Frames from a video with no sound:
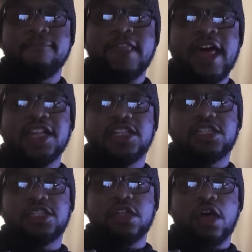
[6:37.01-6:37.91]

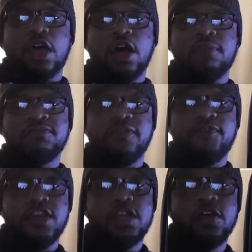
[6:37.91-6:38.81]
that's um the
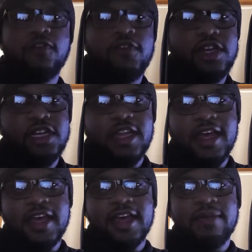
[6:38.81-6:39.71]
video for
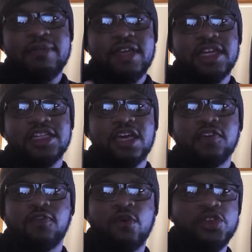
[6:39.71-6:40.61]
today i mean it's
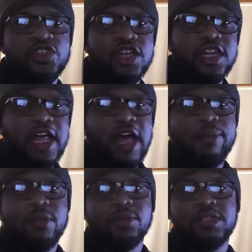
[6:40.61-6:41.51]
unfortunate a lot
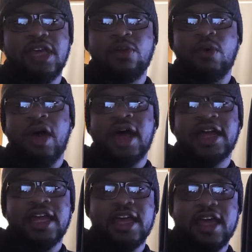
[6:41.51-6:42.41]
of people saying well i
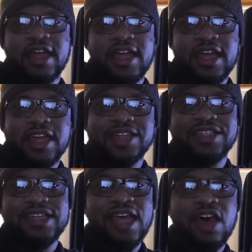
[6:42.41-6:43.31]
can't i can't get
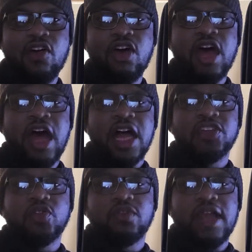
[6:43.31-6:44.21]
sound i
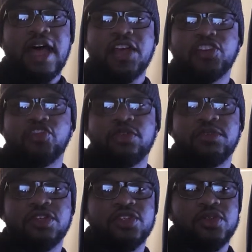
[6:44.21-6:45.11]
do live stream
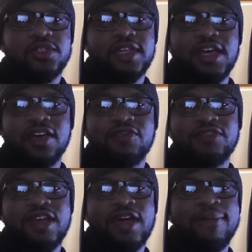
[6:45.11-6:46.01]
there's no sound
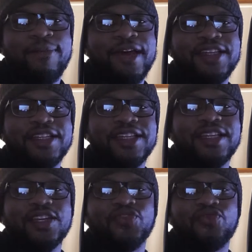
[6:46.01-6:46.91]

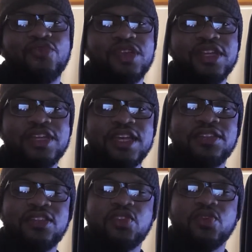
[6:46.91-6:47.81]
basically there's really
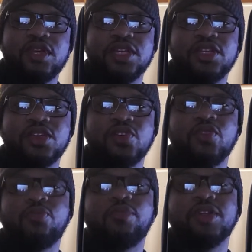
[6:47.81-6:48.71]
nothing you can
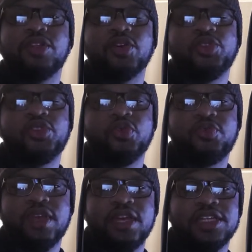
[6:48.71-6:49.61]
do but those two
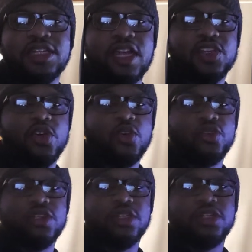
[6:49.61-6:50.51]
things that I told
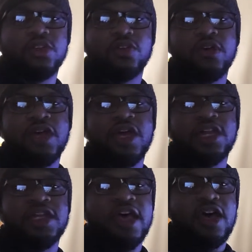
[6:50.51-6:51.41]
you to do.
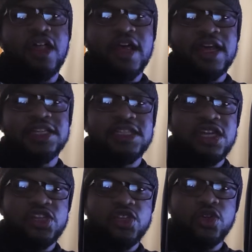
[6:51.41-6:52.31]
Now, like I
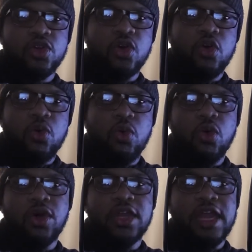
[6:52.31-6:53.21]
said, you can
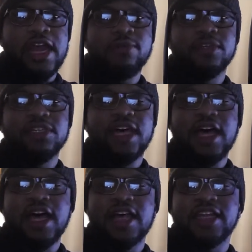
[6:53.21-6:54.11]
go on
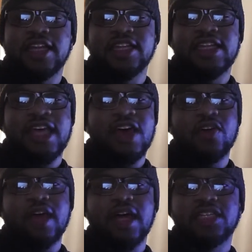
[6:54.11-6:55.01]
Amazon and get the
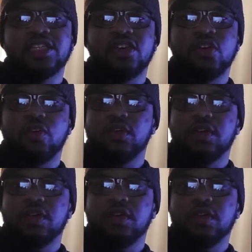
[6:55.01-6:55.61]
Elgato